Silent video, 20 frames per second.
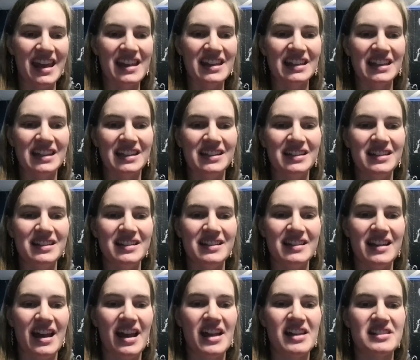Galen
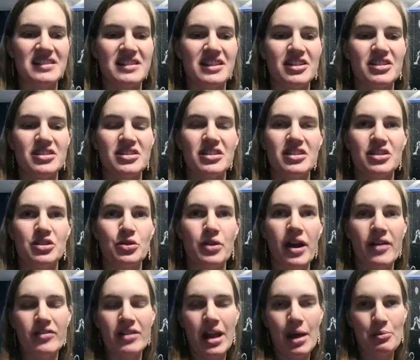says, you
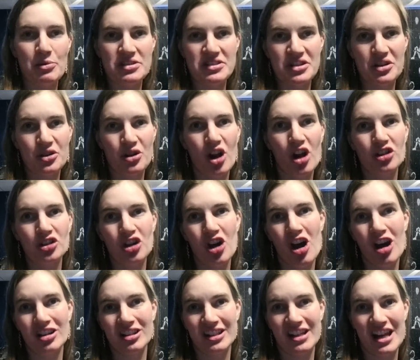have an episode on
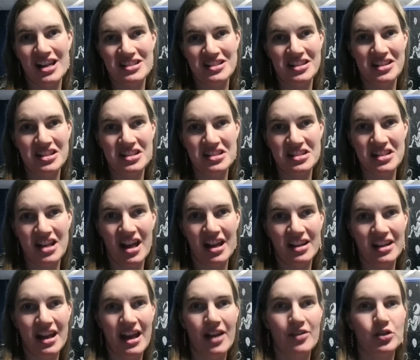colonizing the
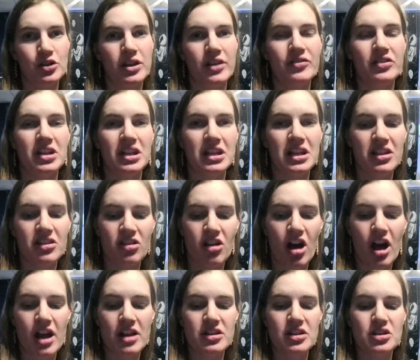sun. Have you given any
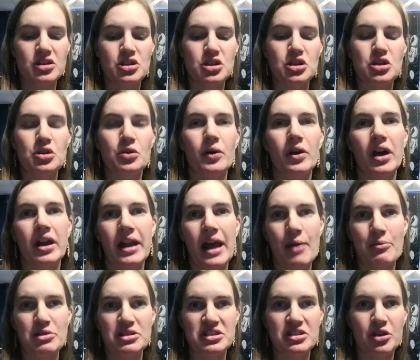thought to an
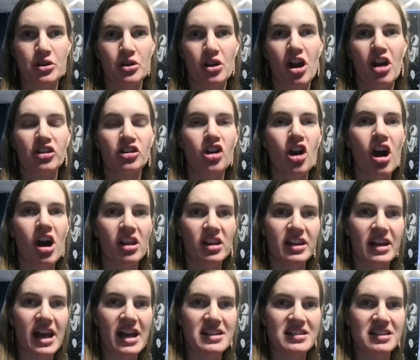episode on
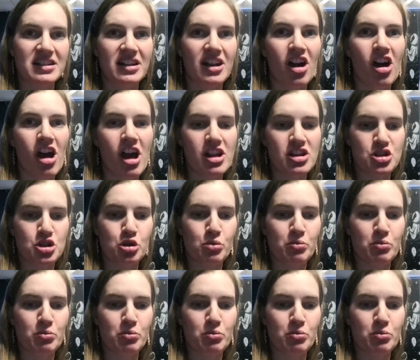colonizing hot